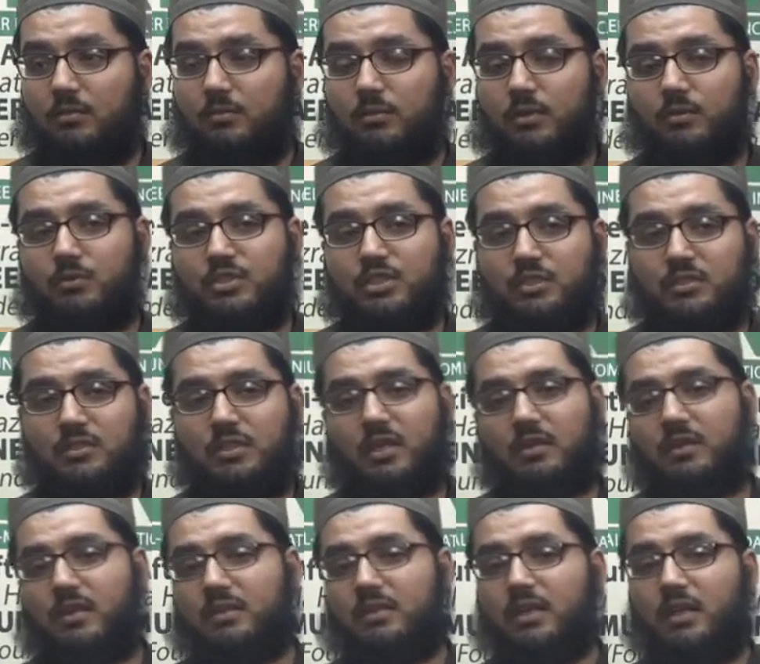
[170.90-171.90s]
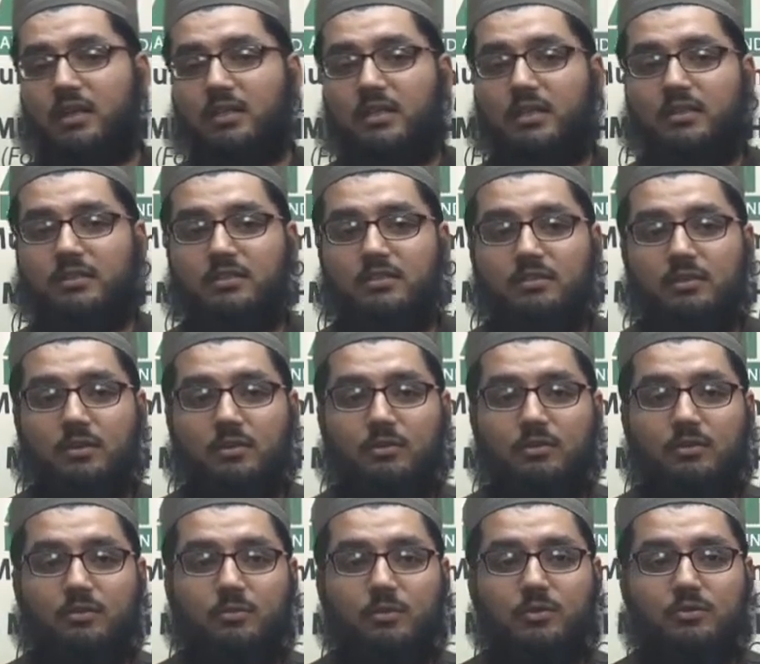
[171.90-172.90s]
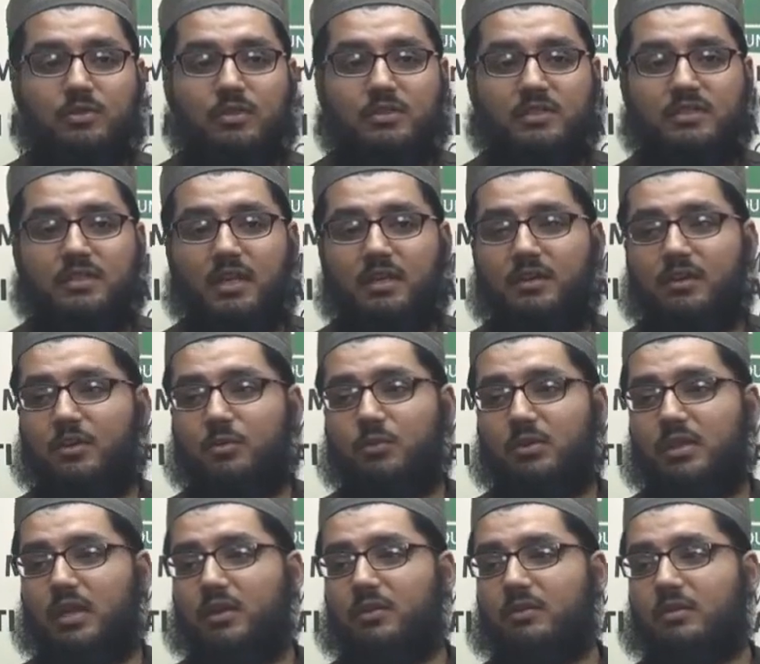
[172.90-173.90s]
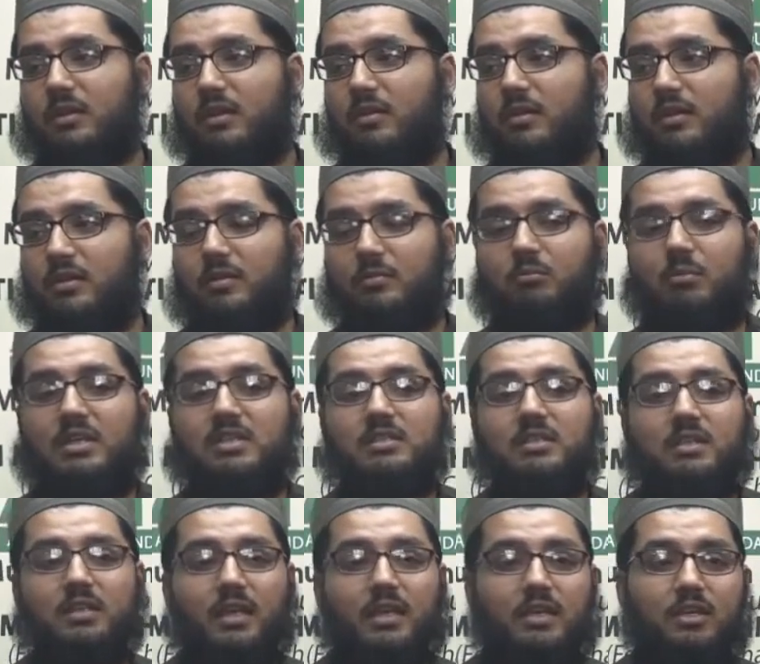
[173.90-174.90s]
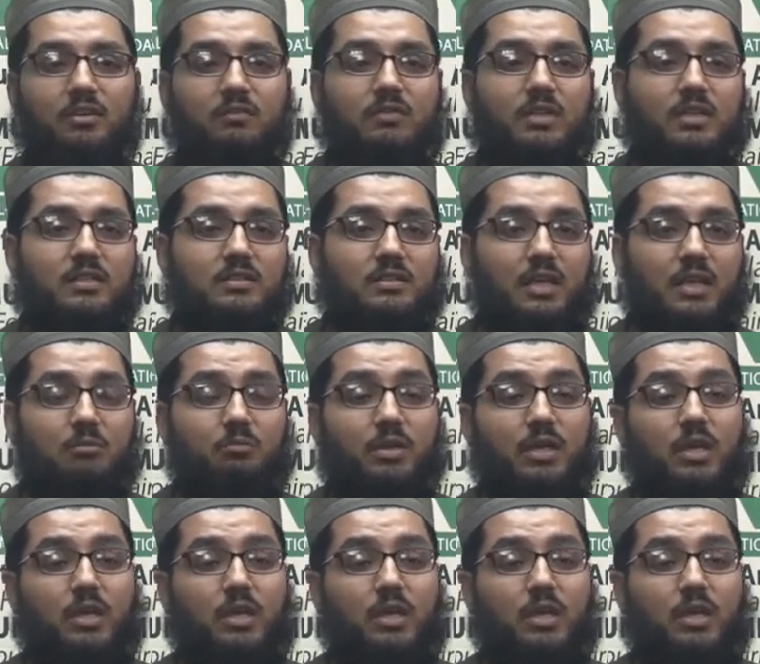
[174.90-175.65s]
We would just narrate the hadith, you know, we would just narrate it without mentioning any of the asnad.